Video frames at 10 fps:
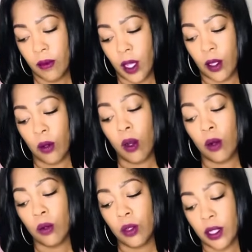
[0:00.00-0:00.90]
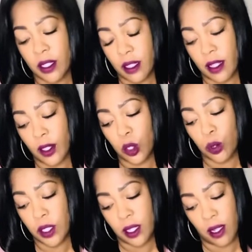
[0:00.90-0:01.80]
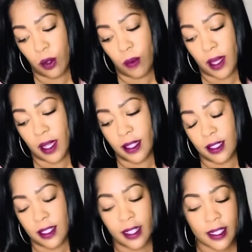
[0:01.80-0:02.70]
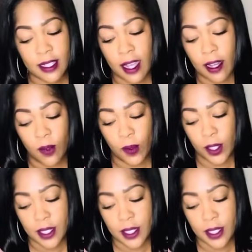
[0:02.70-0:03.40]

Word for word: And you'll hold on to that choice that you made because it's like, it's got to work.